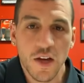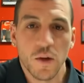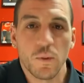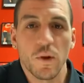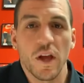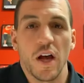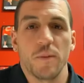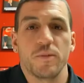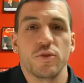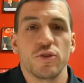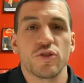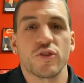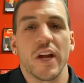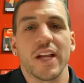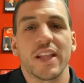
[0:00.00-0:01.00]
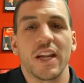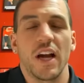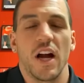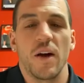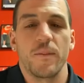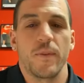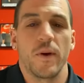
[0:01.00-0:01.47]
will help to strengthen
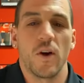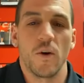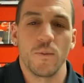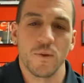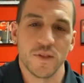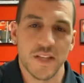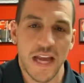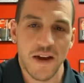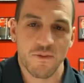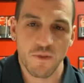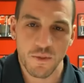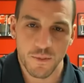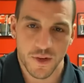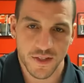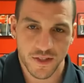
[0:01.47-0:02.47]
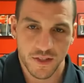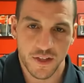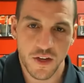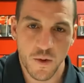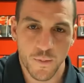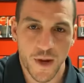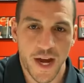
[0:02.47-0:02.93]
up almost every muscle in
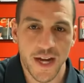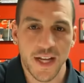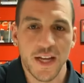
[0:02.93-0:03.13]
your body,